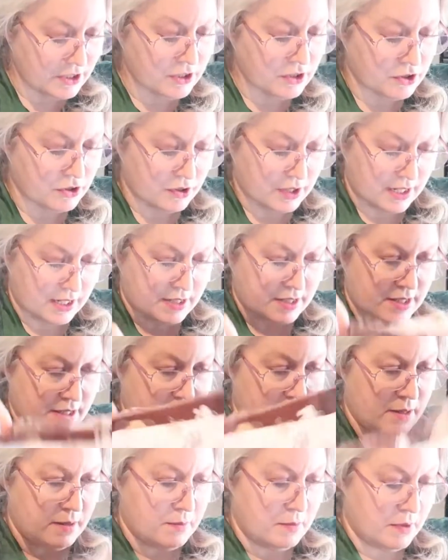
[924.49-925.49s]
to trace
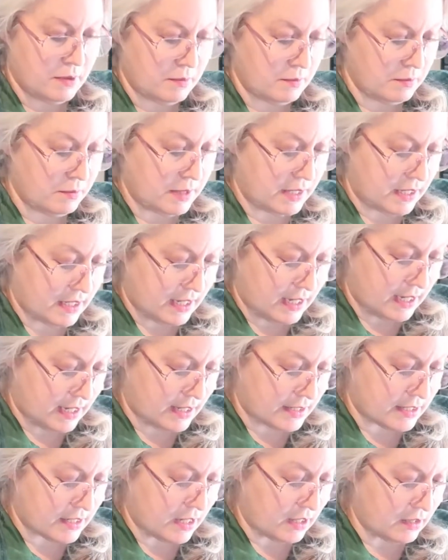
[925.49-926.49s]
them
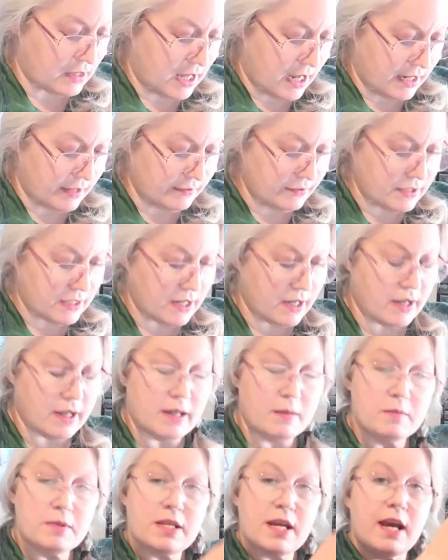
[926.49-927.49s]
because a lot of
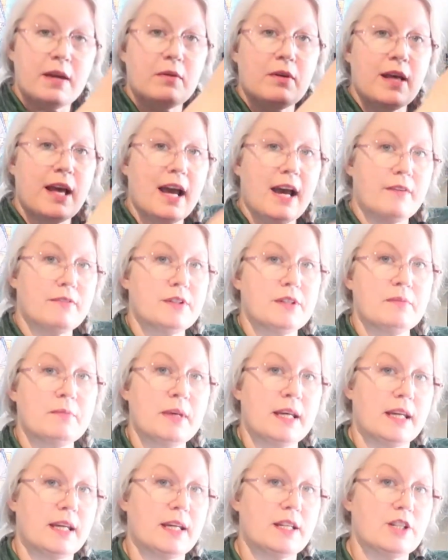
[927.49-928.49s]
times I will have to
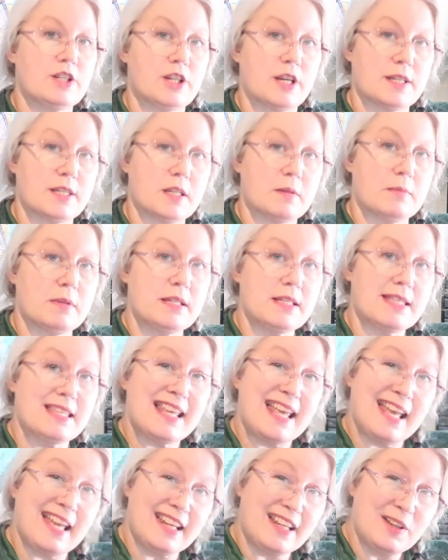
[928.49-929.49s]
make adjustments
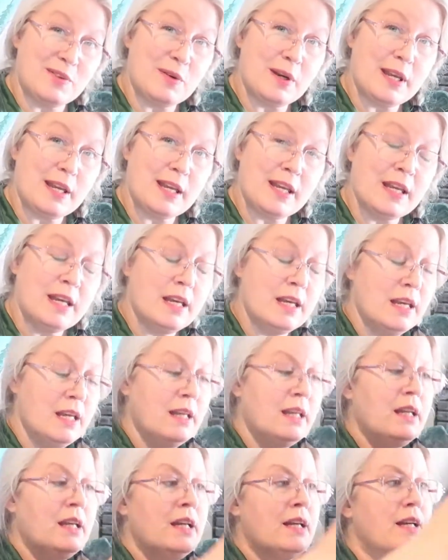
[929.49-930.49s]
anyway,
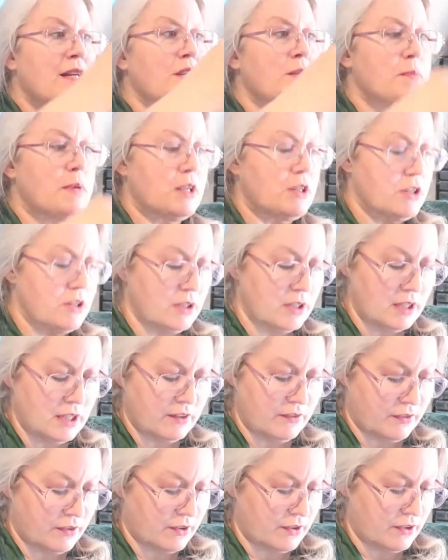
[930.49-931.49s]

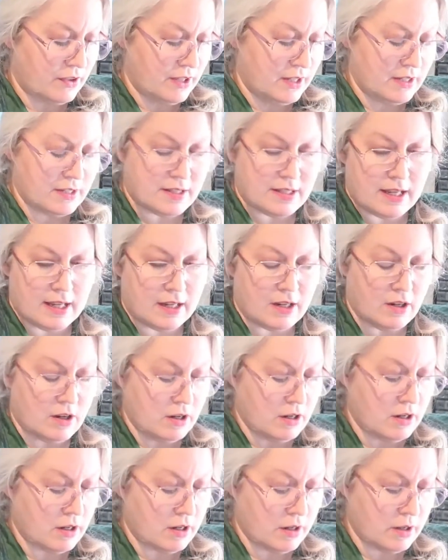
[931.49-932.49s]
especially for things like
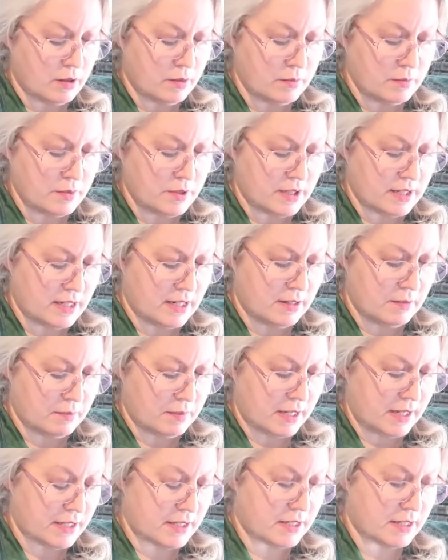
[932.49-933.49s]
arms and
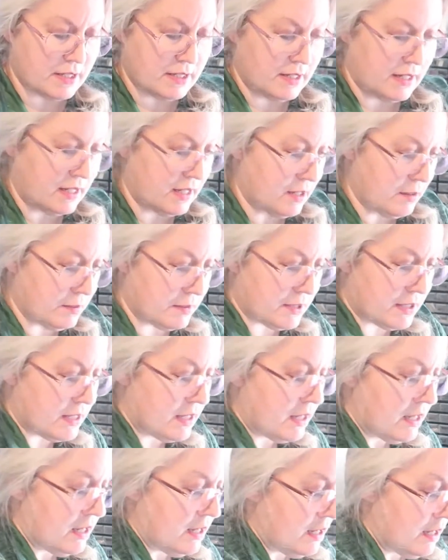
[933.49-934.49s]
bust and hips,
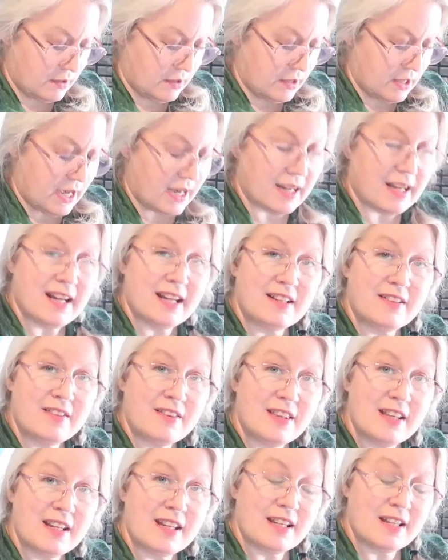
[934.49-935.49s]
that kind of
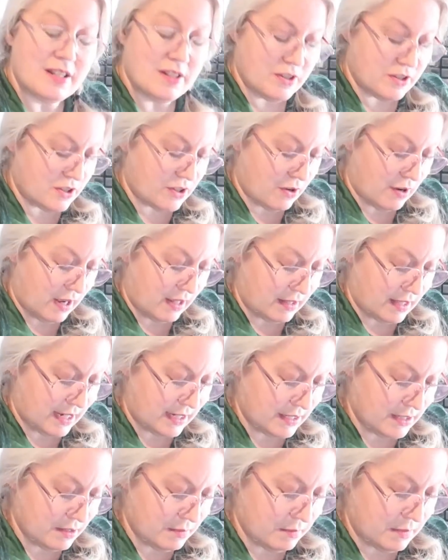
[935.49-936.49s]
thing. And so I
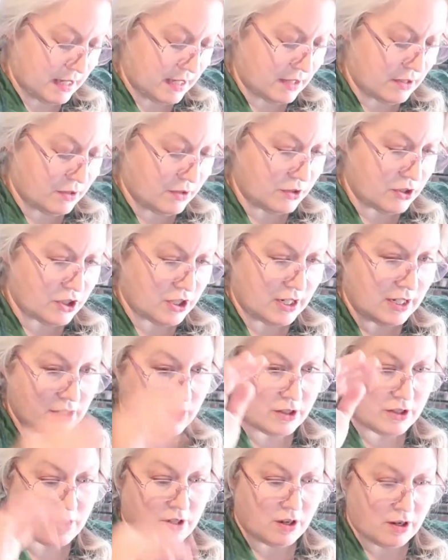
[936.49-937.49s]
like to make those
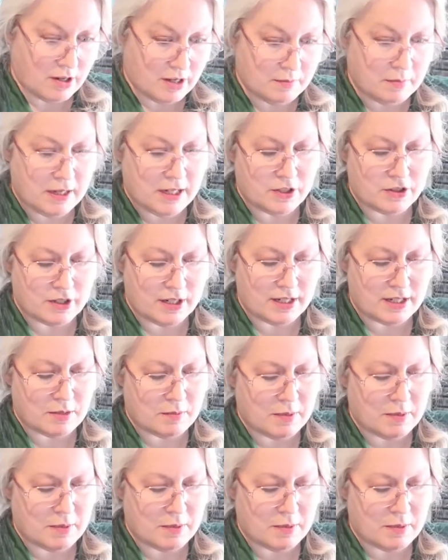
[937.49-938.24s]
changes on my trace